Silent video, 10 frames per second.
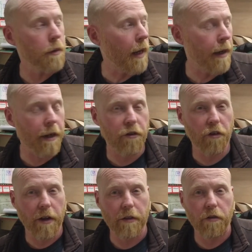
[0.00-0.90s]
Kydex
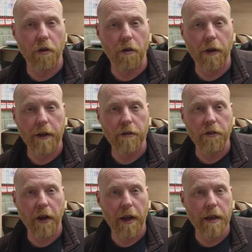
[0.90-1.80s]
sheaths already
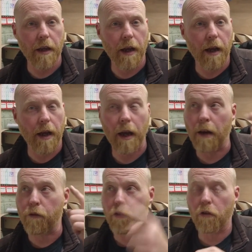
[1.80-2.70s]
today, and
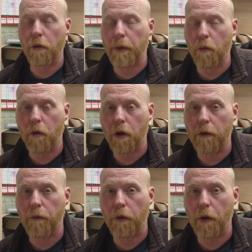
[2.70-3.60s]
I've just done a bit of
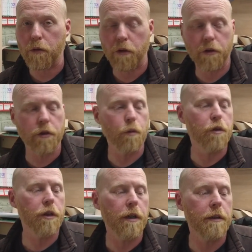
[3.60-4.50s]
work for those other 2
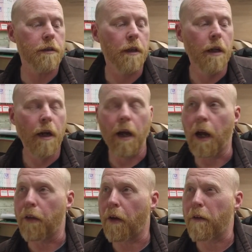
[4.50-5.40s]
sheaths.
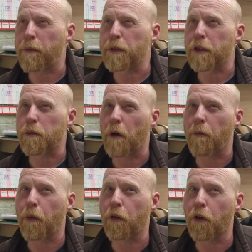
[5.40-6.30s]
They're in a position where I
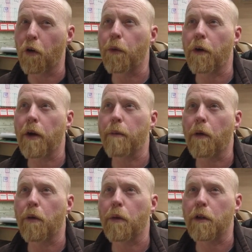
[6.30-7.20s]
put canola cream
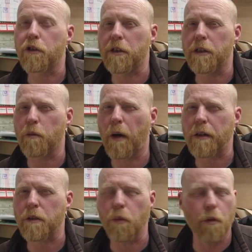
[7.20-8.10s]
on them and I just need to
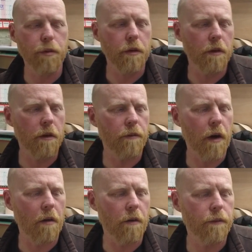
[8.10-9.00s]
wax them up, so they're not
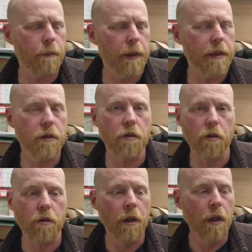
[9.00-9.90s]
far off being
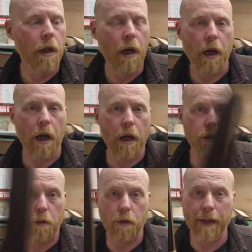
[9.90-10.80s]
done.
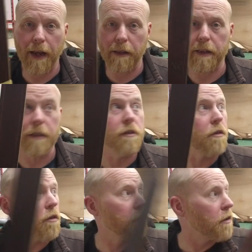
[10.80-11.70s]
So I'm going to get these
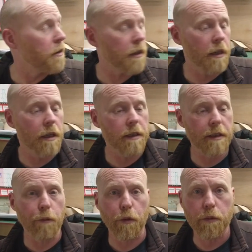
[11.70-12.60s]
sorted. It's
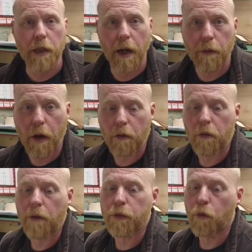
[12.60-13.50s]
coming up time that I'm going
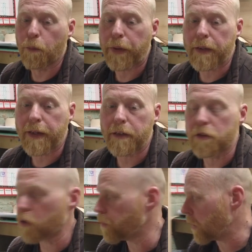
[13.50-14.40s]
to have to go and pick kids
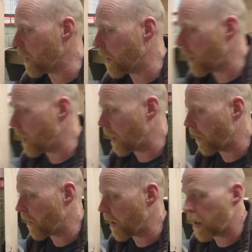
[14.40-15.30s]
up,
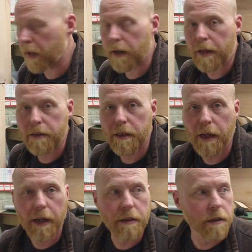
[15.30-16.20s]
and then it's a
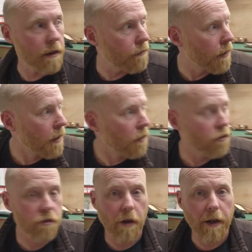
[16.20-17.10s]
case of
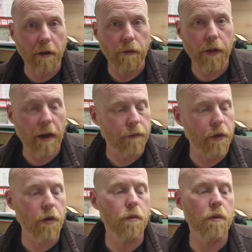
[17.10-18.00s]
just cracking on for the
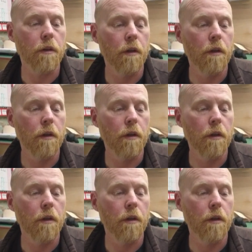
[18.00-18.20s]
afternoon.